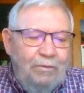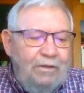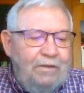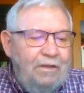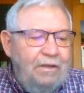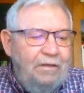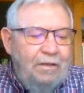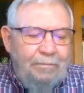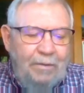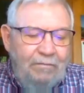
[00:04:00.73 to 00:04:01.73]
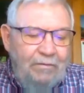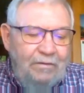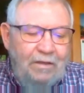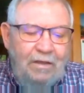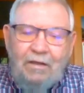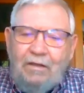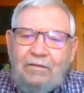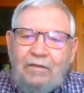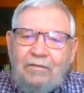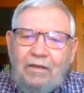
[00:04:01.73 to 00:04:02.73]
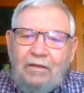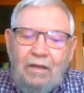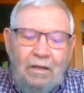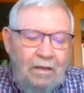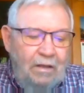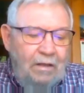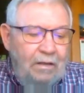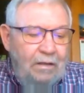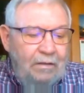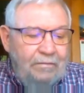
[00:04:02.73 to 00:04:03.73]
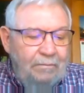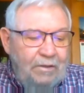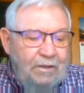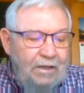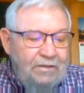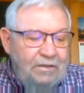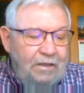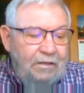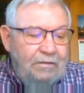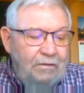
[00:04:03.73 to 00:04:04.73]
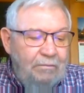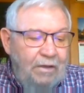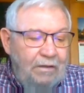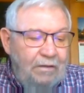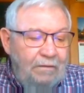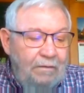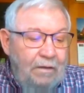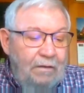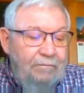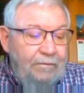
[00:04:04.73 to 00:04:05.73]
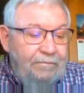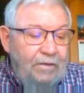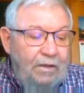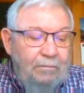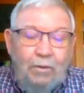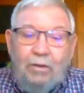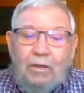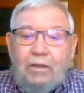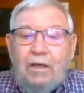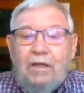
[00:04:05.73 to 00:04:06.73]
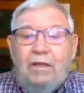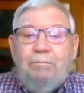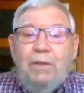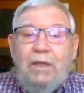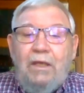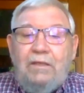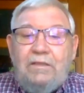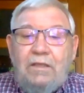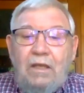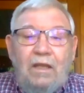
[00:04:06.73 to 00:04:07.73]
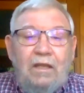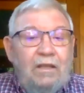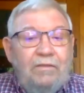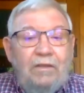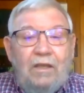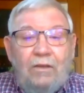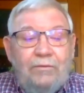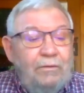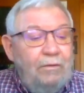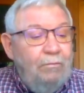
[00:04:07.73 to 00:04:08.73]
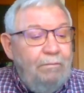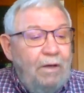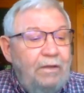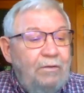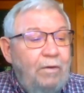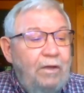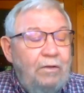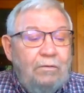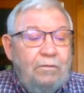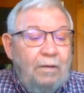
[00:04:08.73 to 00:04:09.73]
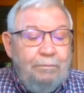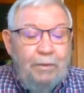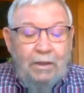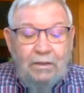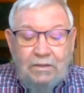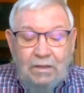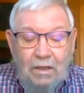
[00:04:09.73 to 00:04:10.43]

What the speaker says: We did end up having, as I said, some cuts in it. We had a 15 million cut in beans. Nothing else by the way, in old crop beans.